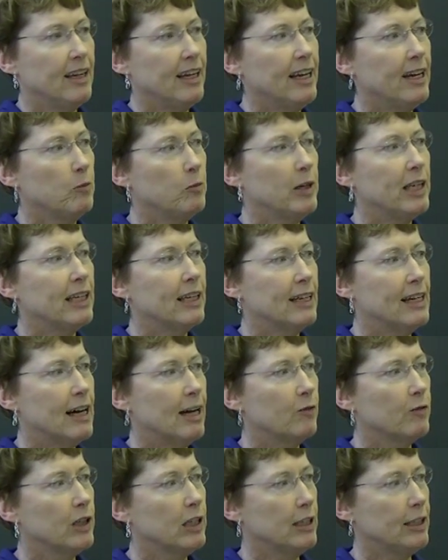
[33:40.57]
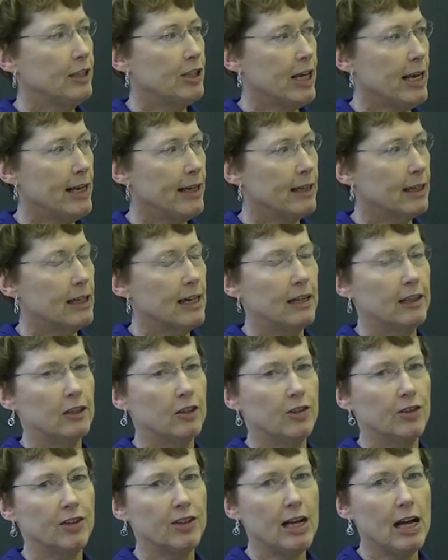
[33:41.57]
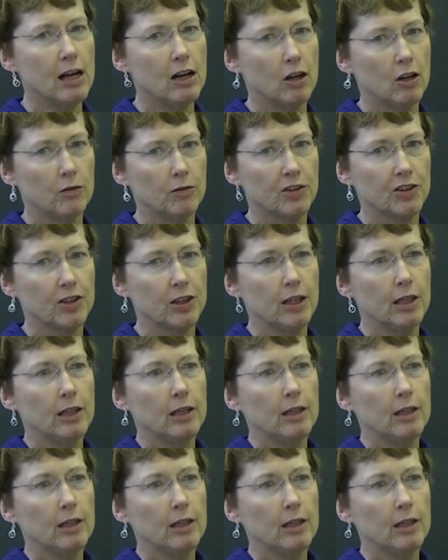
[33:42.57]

and we cannot really take it on ourselves